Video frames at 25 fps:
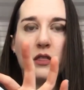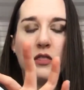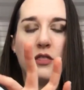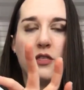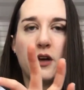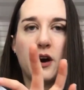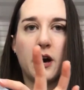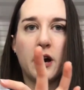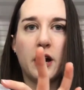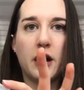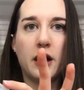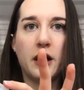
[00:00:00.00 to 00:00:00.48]

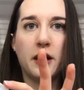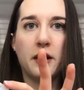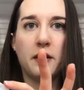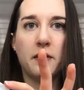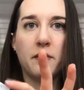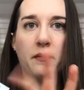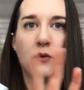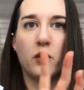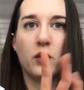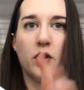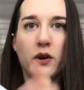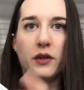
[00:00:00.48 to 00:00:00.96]

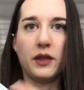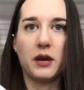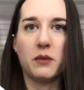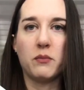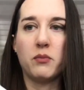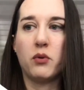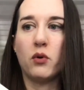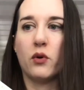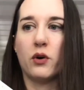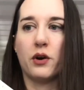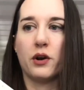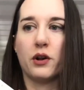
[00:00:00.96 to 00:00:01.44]

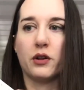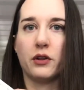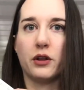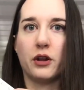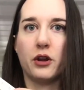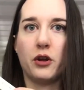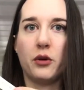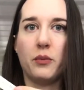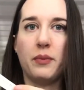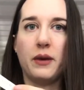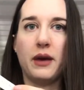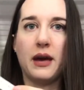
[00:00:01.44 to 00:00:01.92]
poured a
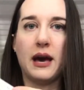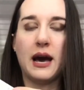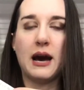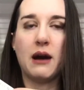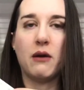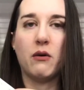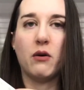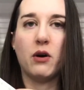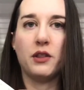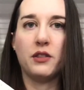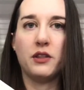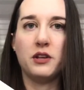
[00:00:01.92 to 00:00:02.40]
little bit
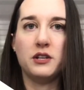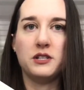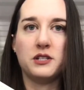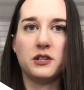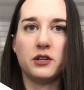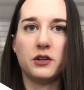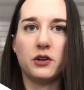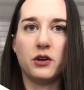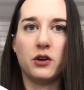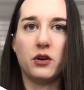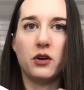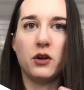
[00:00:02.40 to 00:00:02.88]
out on these
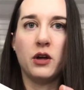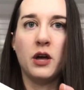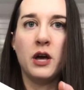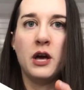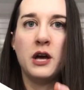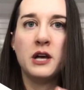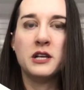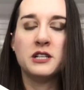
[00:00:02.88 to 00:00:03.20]
little